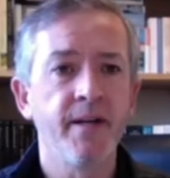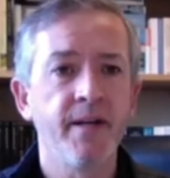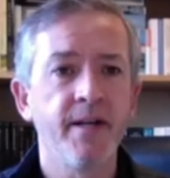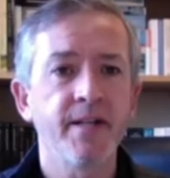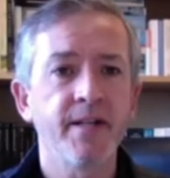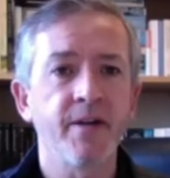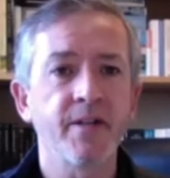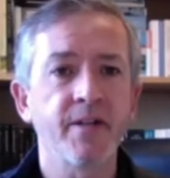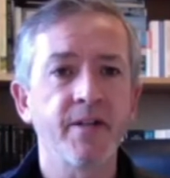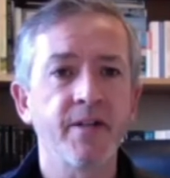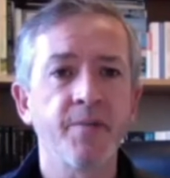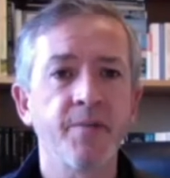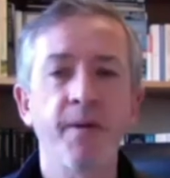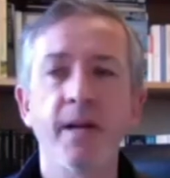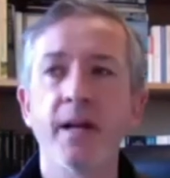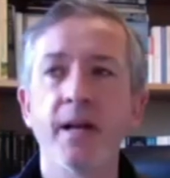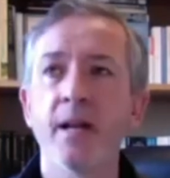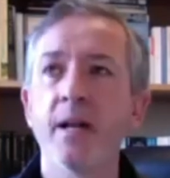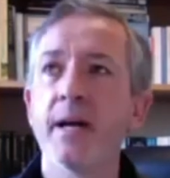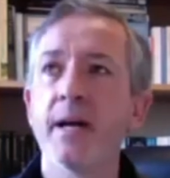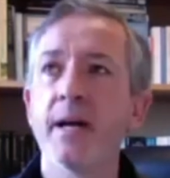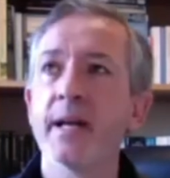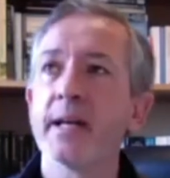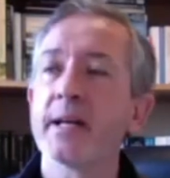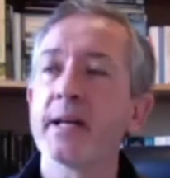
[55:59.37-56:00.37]
So it's a bit
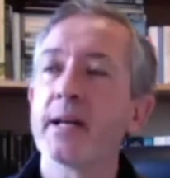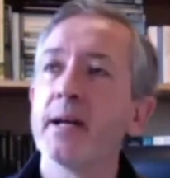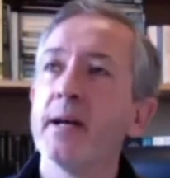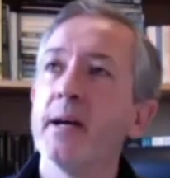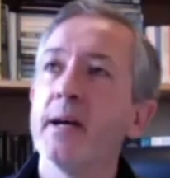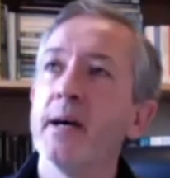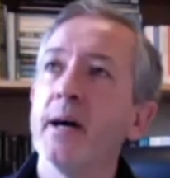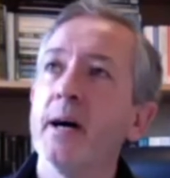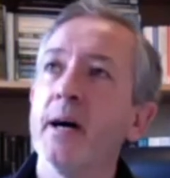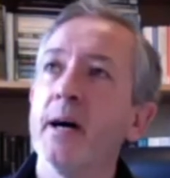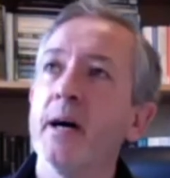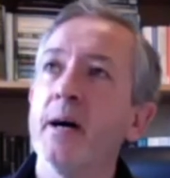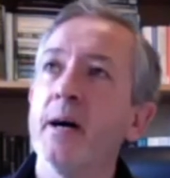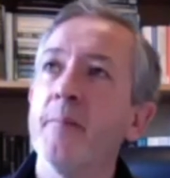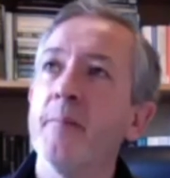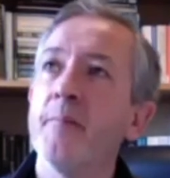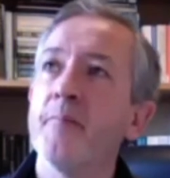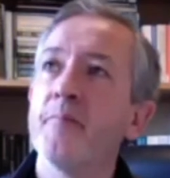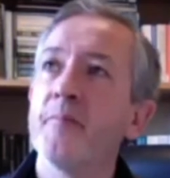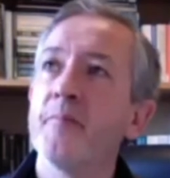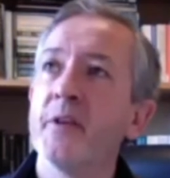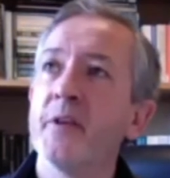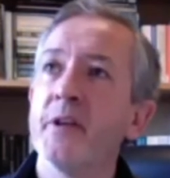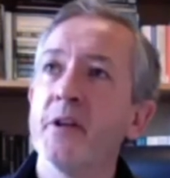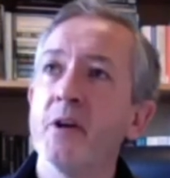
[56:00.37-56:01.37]
like um,
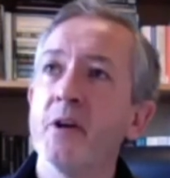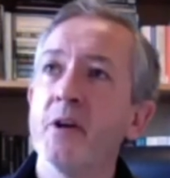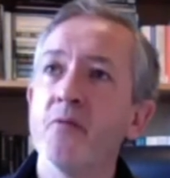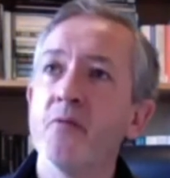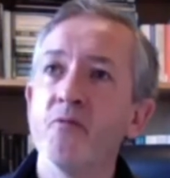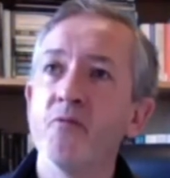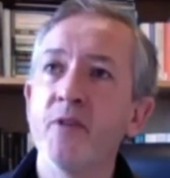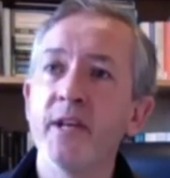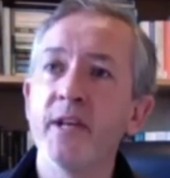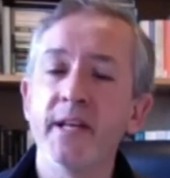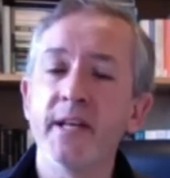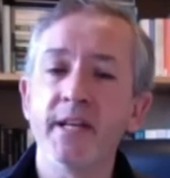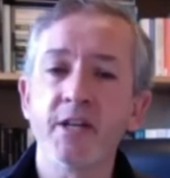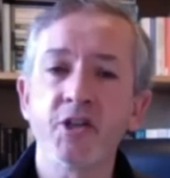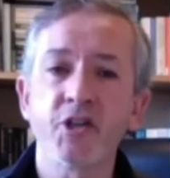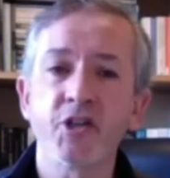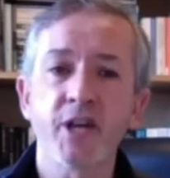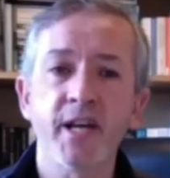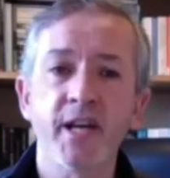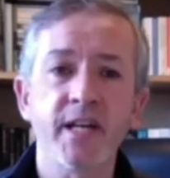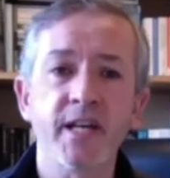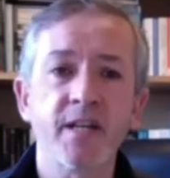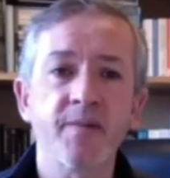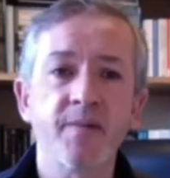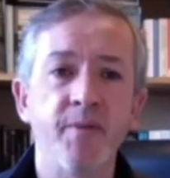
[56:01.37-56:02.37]
you know reading
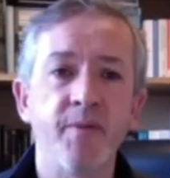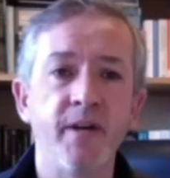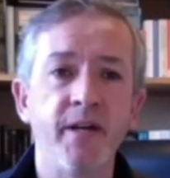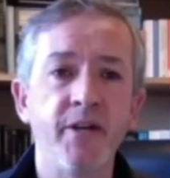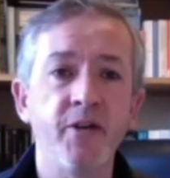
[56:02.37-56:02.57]
Shakespeare.